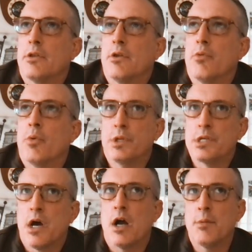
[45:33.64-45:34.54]
when we
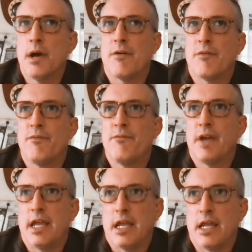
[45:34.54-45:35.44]
talk about
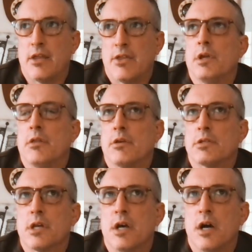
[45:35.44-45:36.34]
faith in this
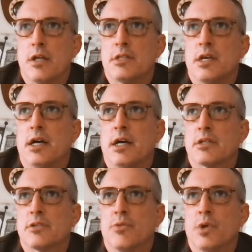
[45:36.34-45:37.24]

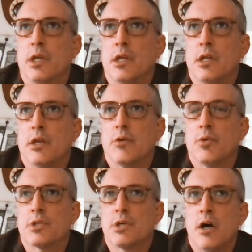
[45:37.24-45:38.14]
context, our
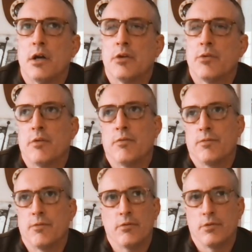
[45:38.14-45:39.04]

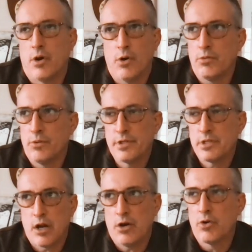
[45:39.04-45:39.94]

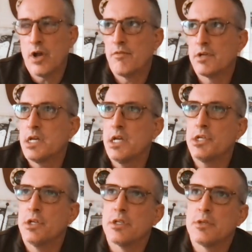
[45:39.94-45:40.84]
whole conversation
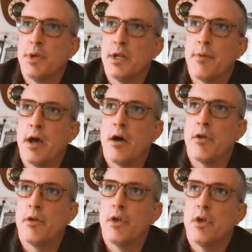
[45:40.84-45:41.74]
has been about
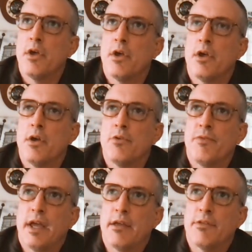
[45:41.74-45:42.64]

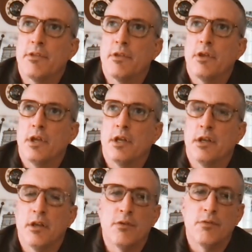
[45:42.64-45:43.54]
faith in an
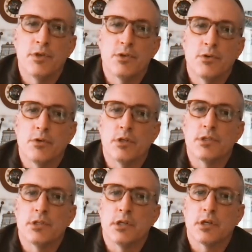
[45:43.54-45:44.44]

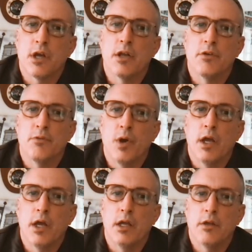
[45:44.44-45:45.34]
individualistic kind of
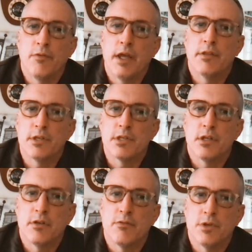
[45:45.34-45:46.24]
way, faith as an
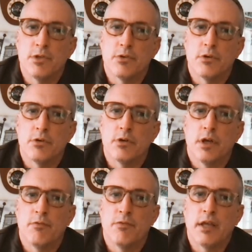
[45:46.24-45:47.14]
individual, and
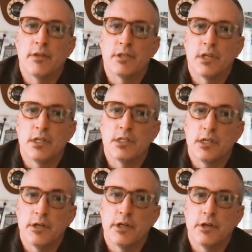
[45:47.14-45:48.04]
faith as an
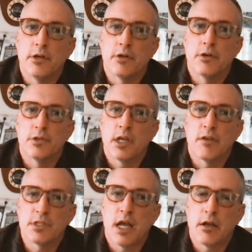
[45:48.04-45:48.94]
interior kind of
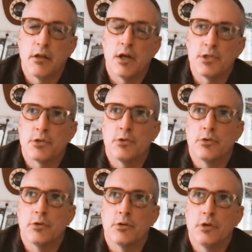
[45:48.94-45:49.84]

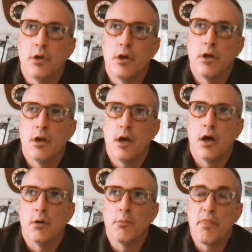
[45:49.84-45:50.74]
psychological
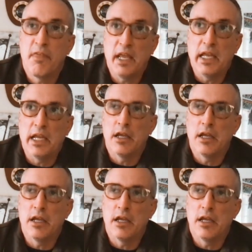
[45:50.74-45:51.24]
thing.